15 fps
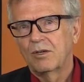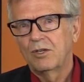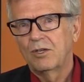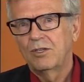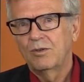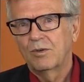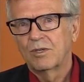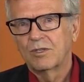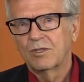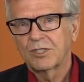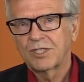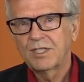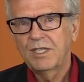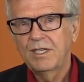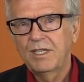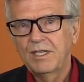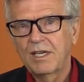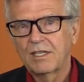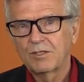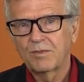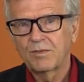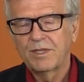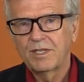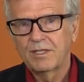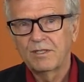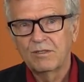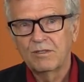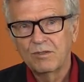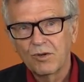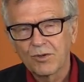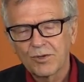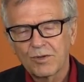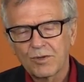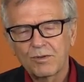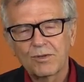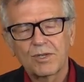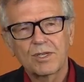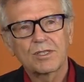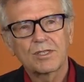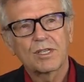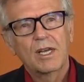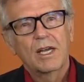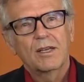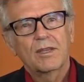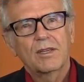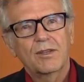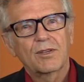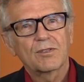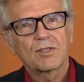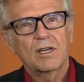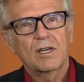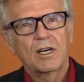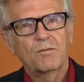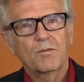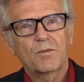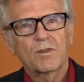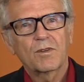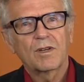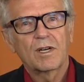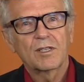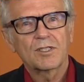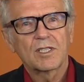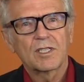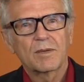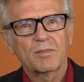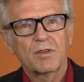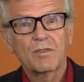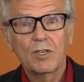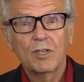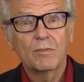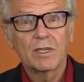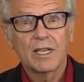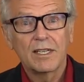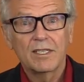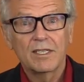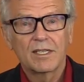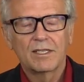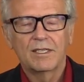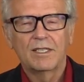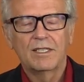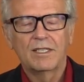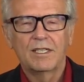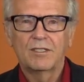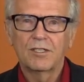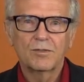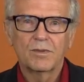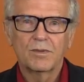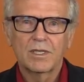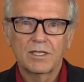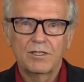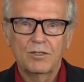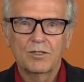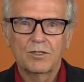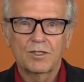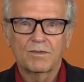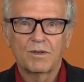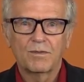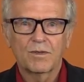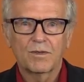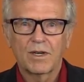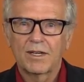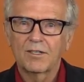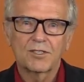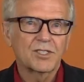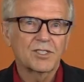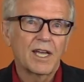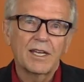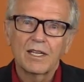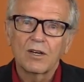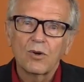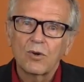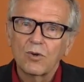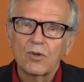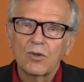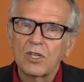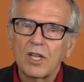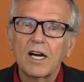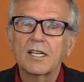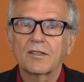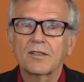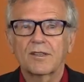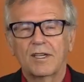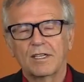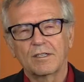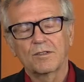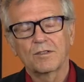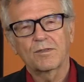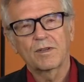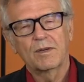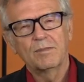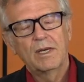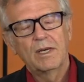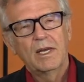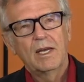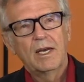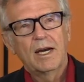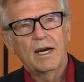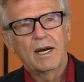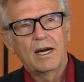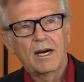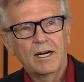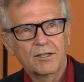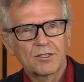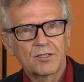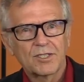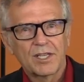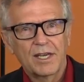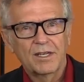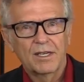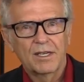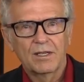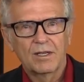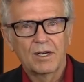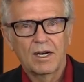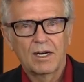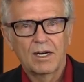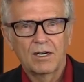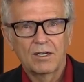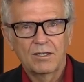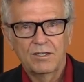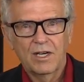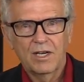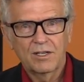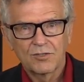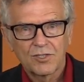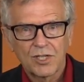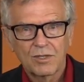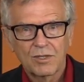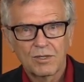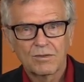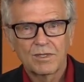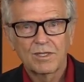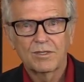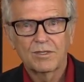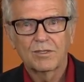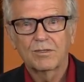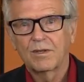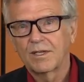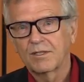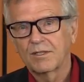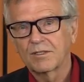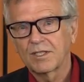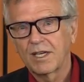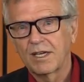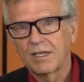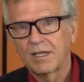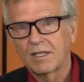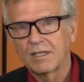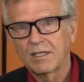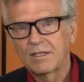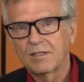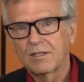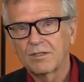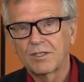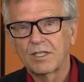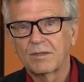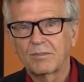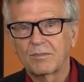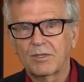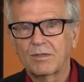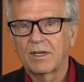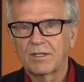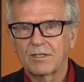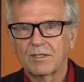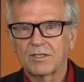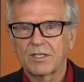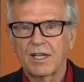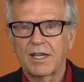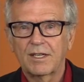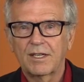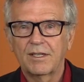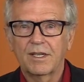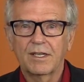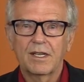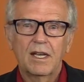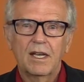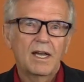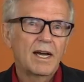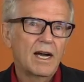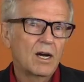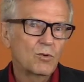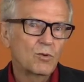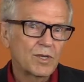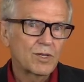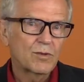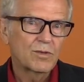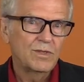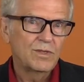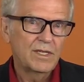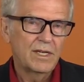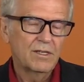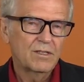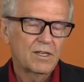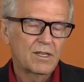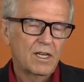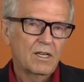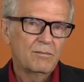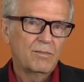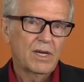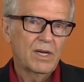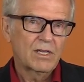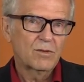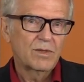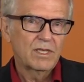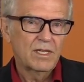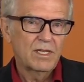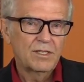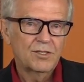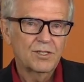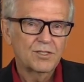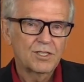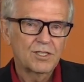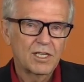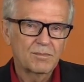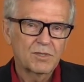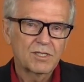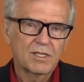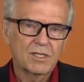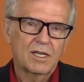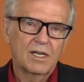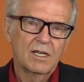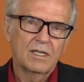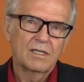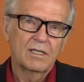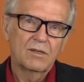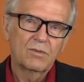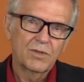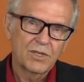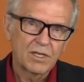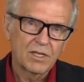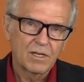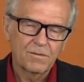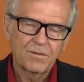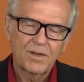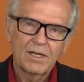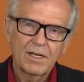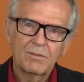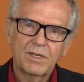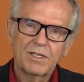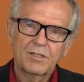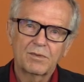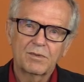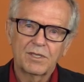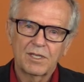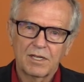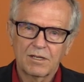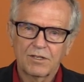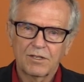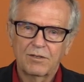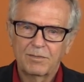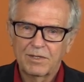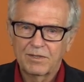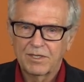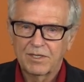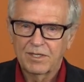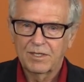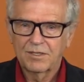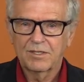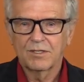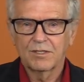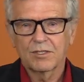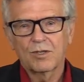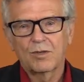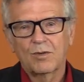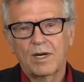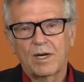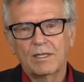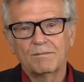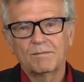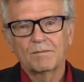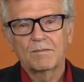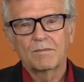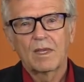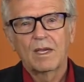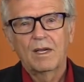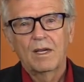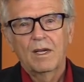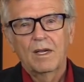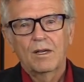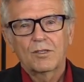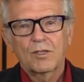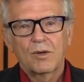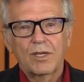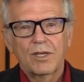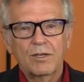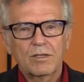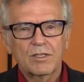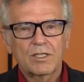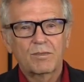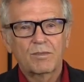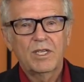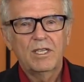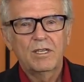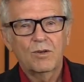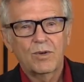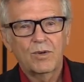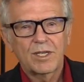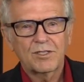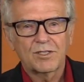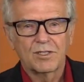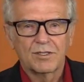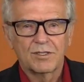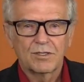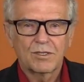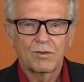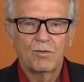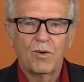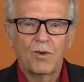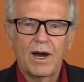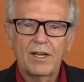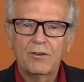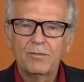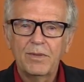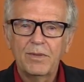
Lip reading: you will see as we go through this that this concept of human identity needs is really useful for understanding a whole lot of things, from understanding young children to understanding leadership understanding how we create better relationships within our families, within our communities, and so on. So here are some key questions. Why do